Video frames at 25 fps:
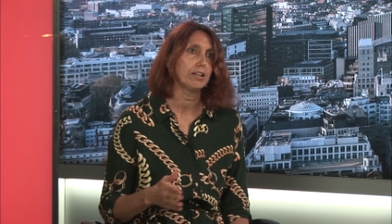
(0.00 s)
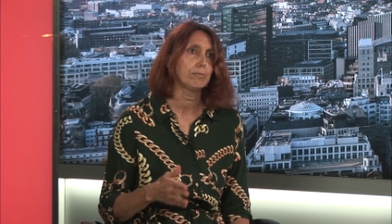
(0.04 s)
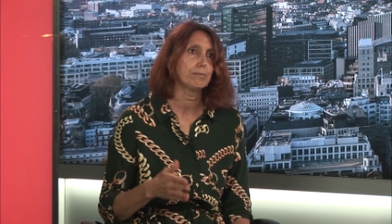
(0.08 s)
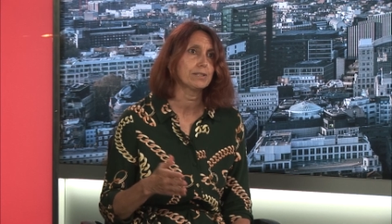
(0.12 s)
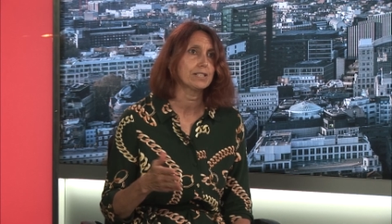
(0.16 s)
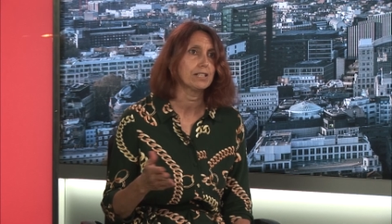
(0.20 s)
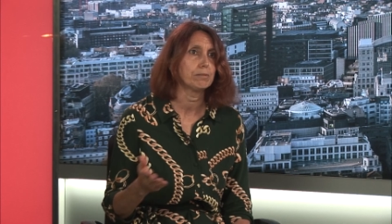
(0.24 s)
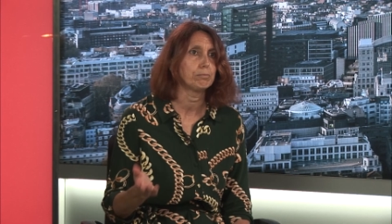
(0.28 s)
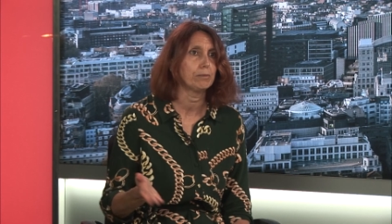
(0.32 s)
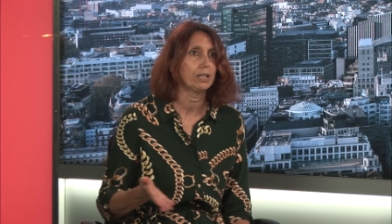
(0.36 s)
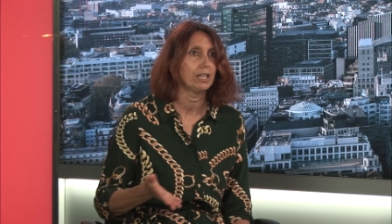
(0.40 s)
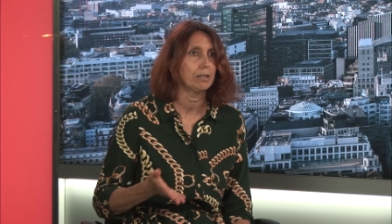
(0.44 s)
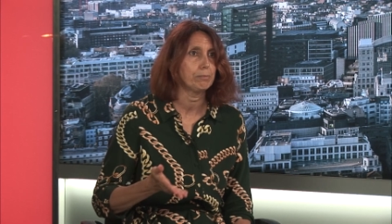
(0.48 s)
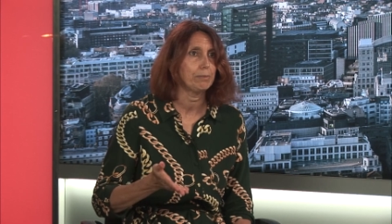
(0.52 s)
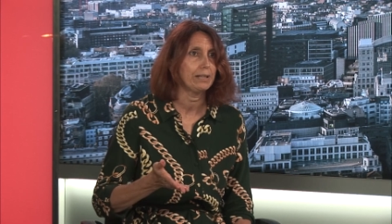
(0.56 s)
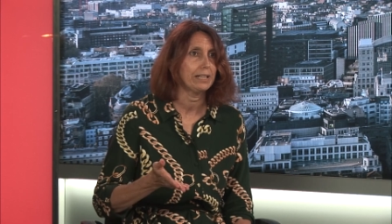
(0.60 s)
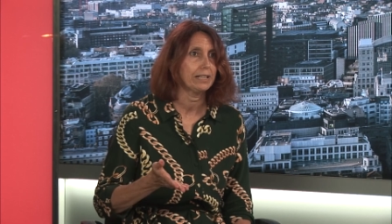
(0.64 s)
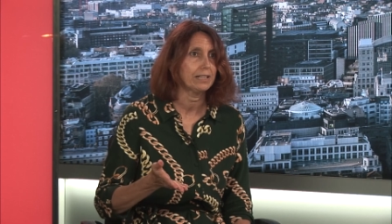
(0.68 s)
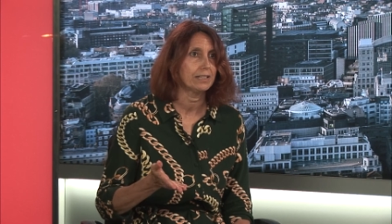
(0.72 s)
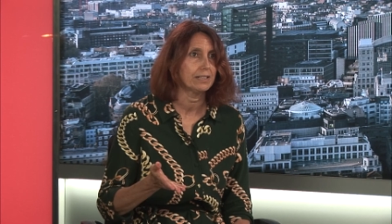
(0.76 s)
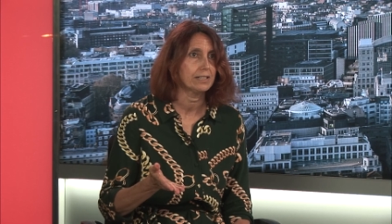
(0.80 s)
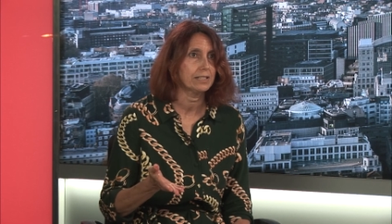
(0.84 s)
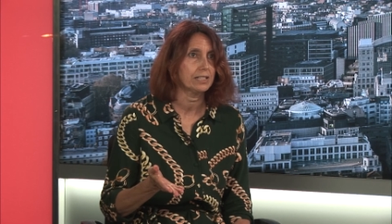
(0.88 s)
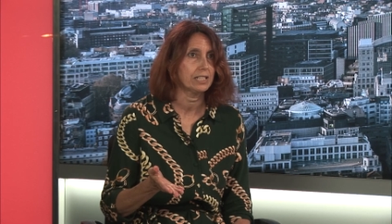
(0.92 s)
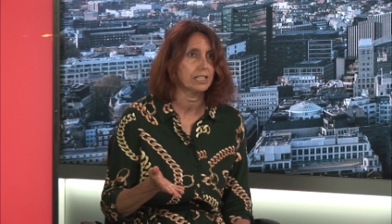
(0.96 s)
that might be
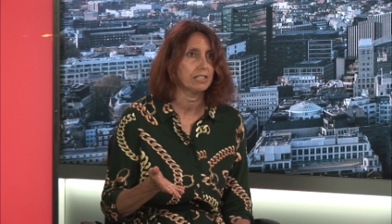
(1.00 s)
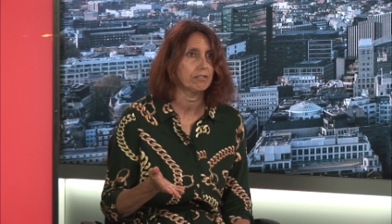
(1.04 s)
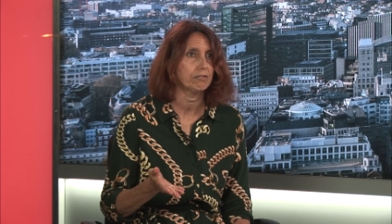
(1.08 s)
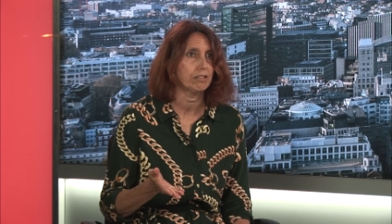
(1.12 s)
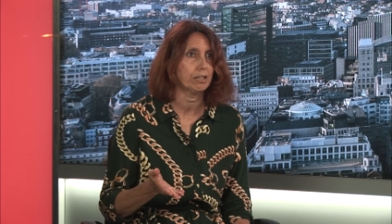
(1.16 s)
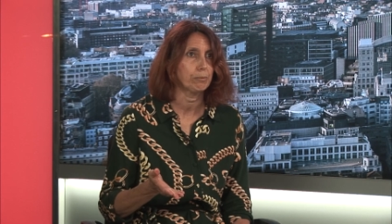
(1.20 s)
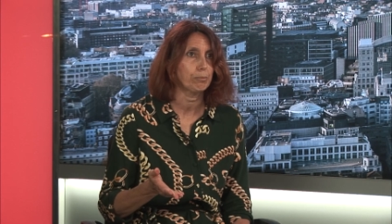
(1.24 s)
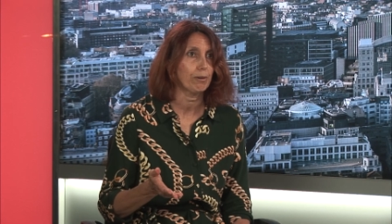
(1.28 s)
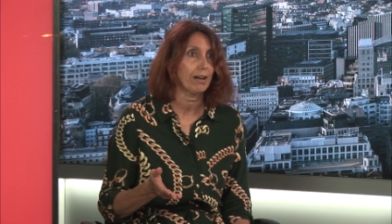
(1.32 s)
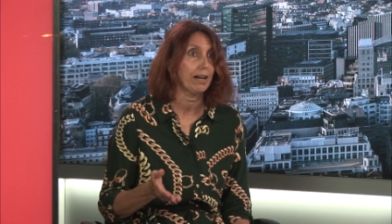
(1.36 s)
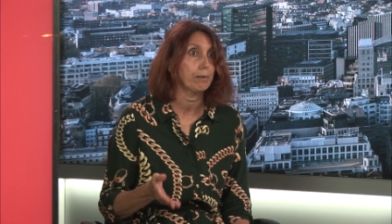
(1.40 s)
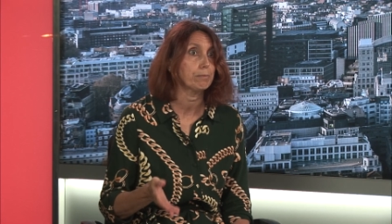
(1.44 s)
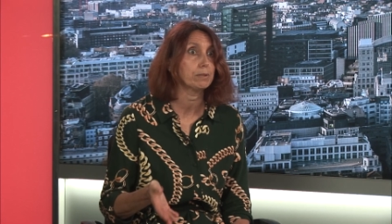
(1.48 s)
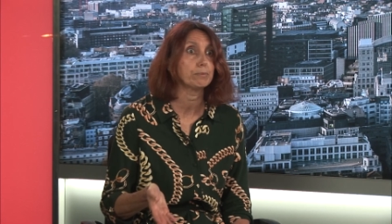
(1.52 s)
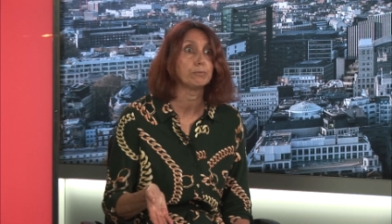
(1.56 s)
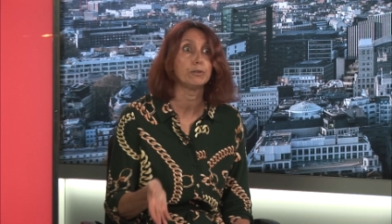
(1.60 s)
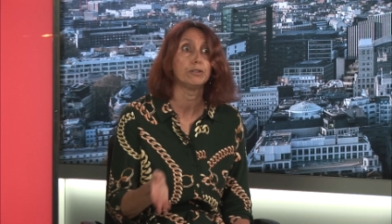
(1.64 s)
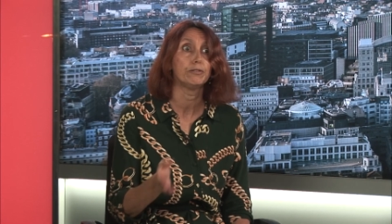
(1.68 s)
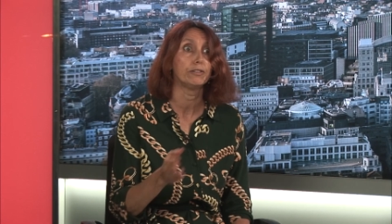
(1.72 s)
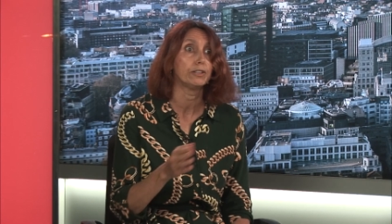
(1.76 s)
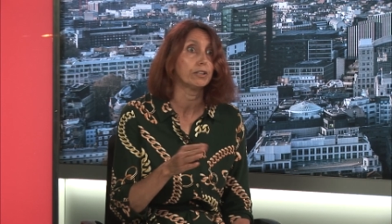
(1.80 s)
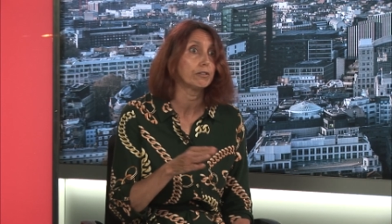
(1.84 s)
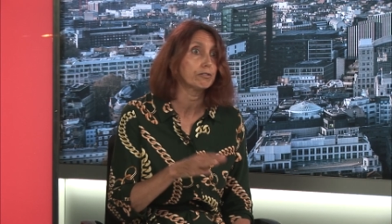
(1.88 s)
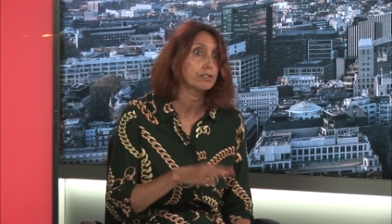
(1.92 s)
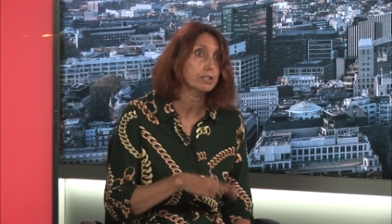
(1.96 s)
considering perhaps
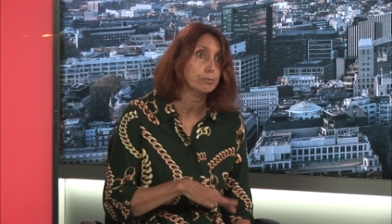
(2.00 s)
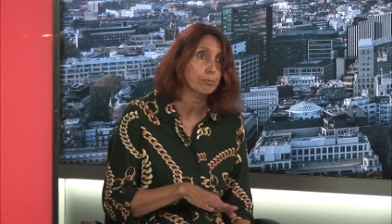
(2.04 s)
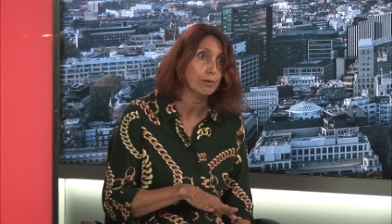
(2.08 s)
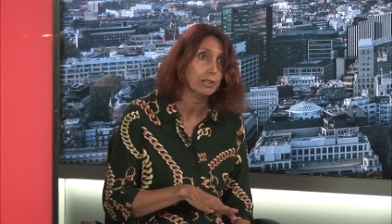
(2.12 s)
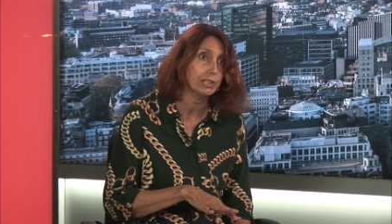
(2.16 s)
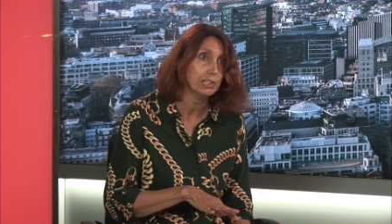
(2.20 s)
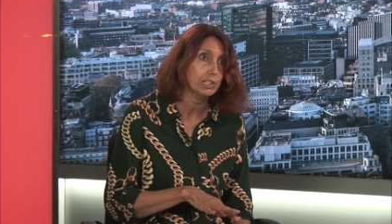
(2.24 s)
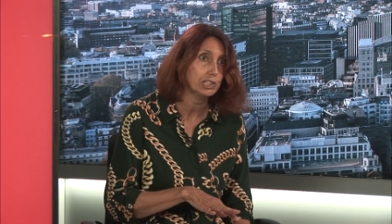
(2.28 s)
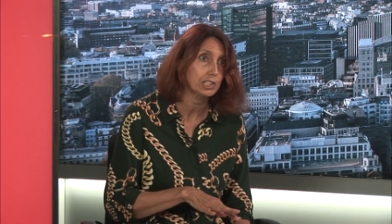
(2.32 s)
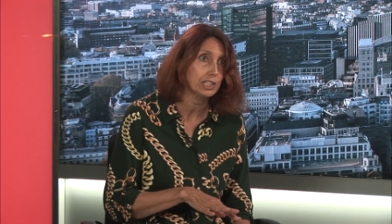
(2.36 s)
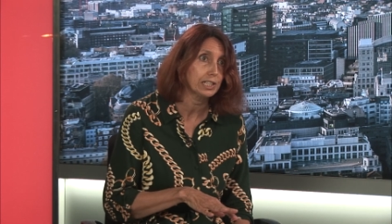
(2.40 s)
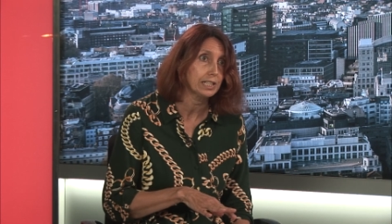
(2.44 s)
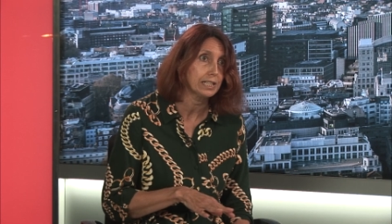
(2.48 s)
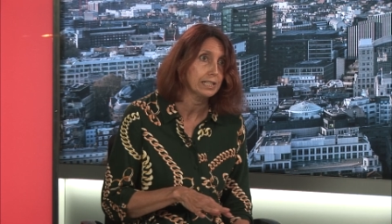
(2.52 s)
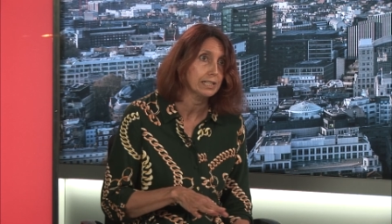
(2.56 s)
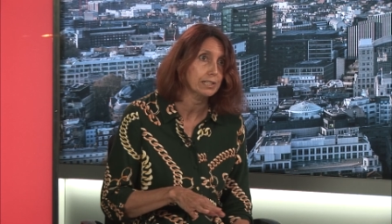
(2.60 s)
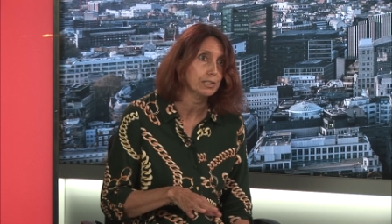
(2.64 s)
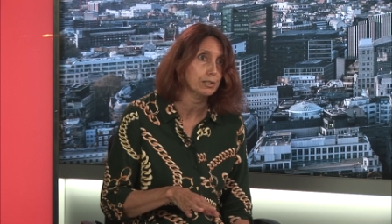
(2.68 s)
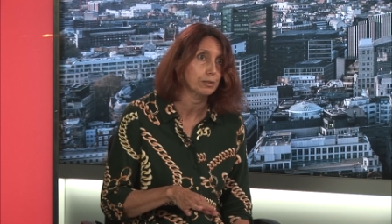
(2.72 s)
moving off spreadsheets